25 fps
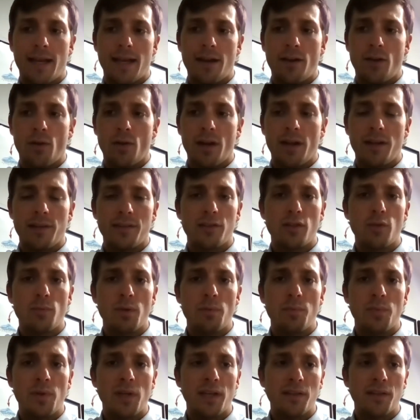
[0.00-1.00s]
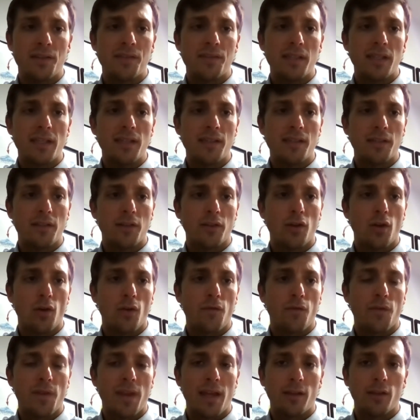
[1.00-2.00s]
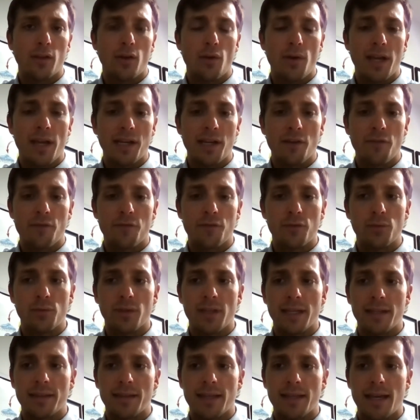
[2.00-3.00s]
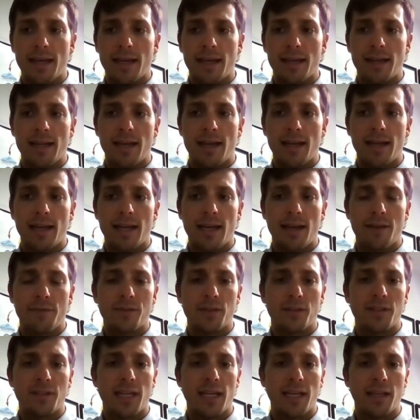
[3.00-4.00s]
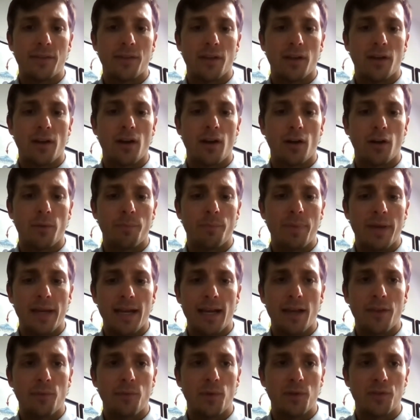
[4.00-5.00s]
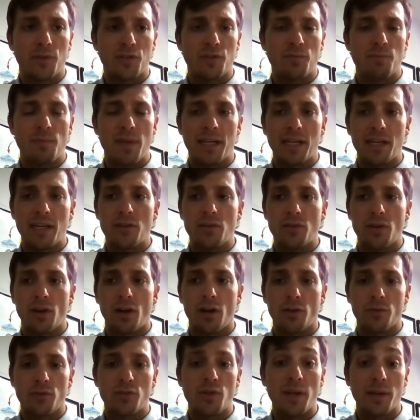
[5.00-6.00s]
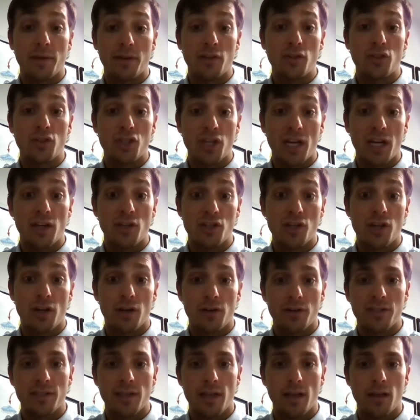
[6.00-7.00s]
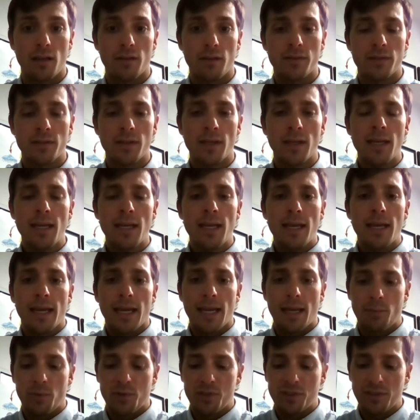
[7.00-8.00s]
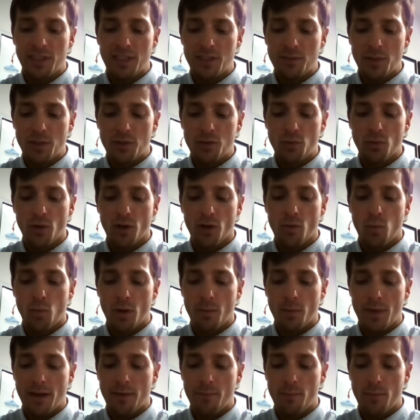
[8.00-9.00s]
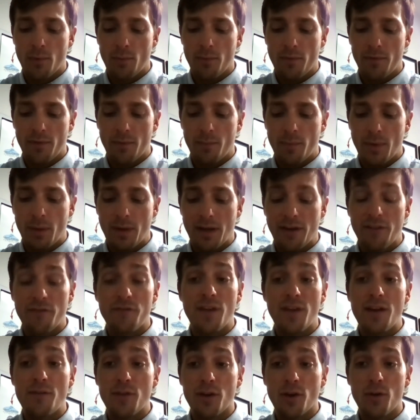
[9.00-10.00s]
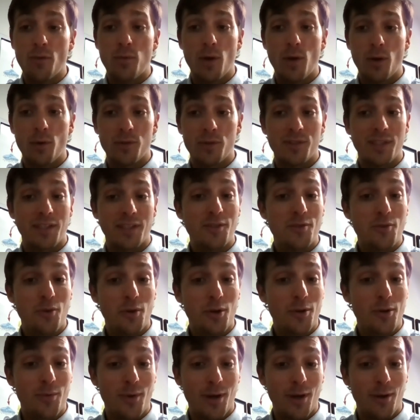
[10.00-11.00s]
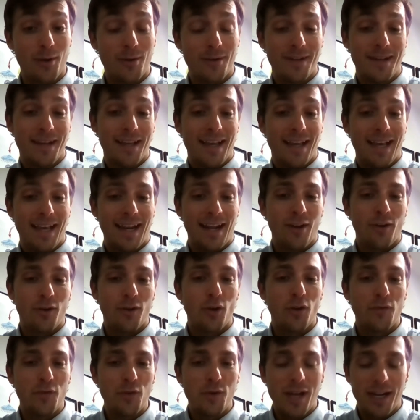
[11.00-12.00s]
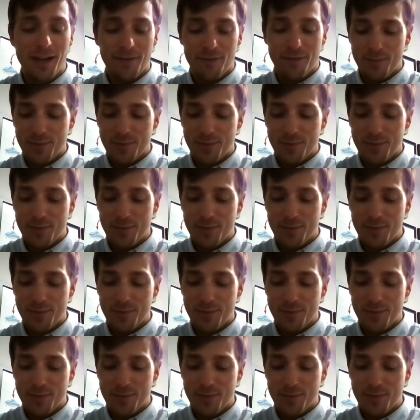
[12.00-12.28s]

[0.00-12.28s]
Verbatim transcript: know as human beings it's easy to go for that low hanging fruit like that and not have to take the hard path which is making our change in ourselves and which leads me to a, one of my one of my favorite quotes that's your quote and i don't know if you get it from